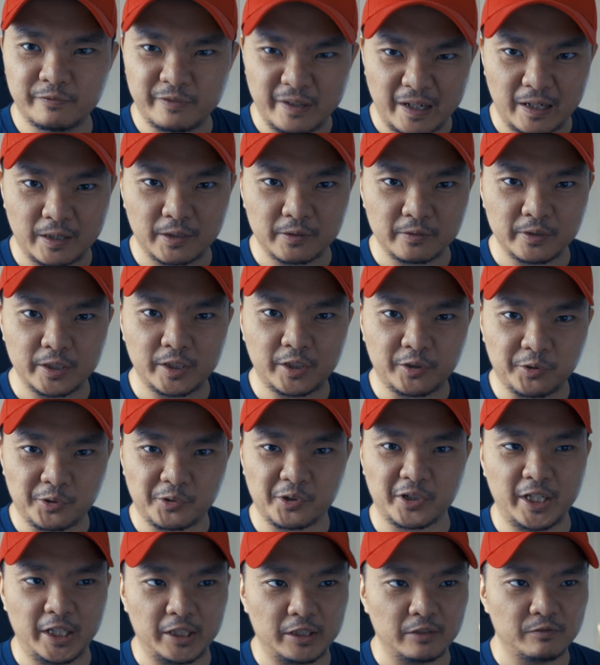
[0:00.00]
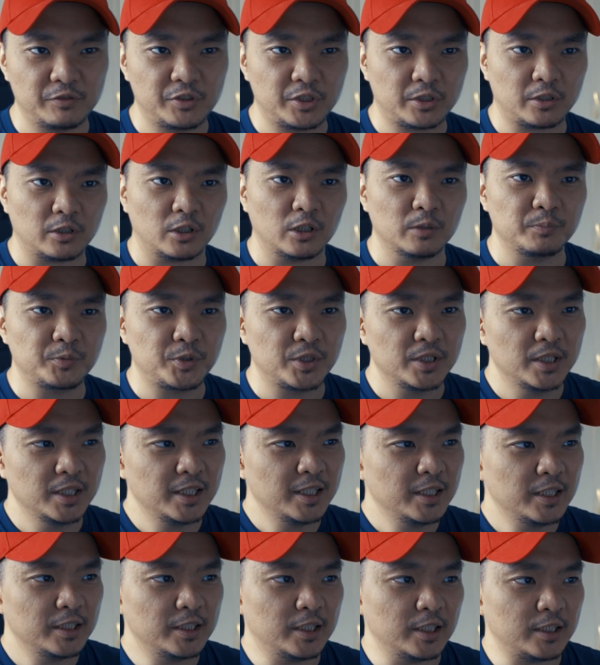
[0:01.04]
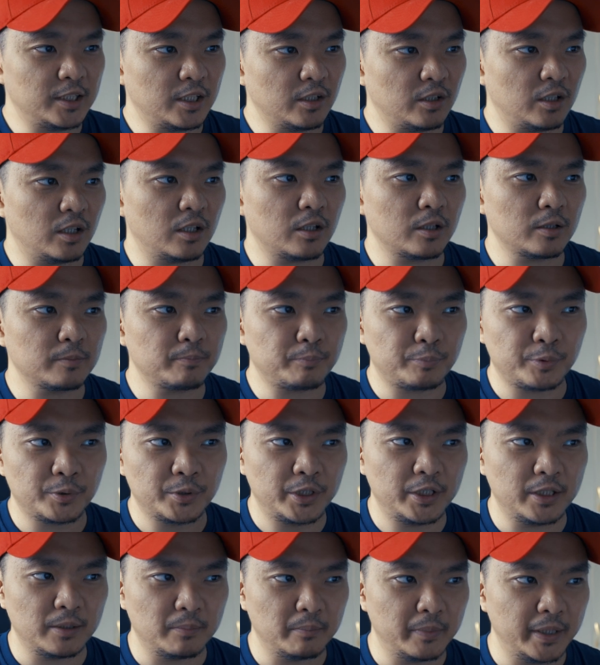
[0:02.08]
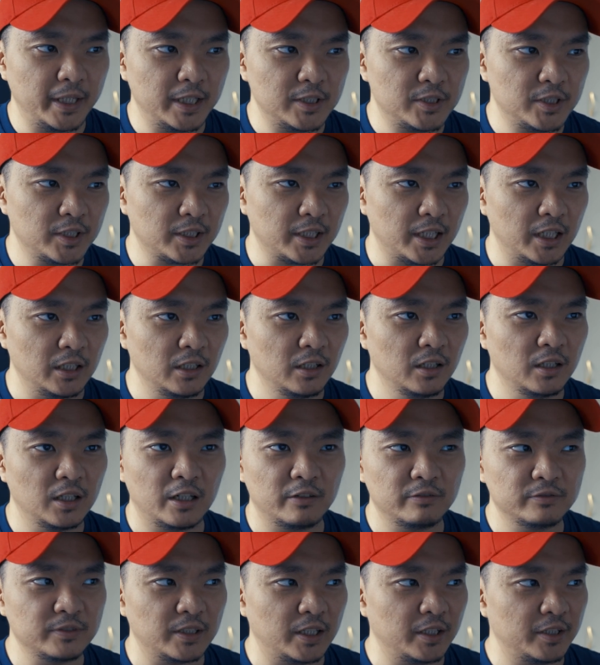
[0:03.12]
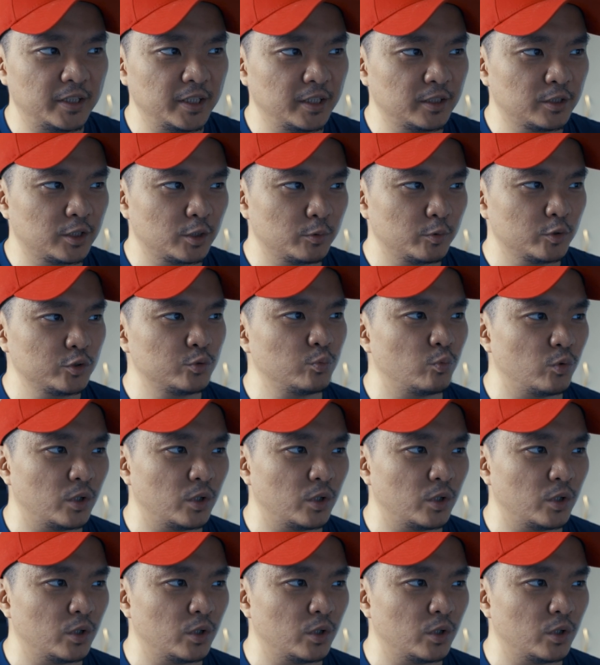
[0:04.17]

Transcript: very creative sculpts that are pretty amazing. I think there was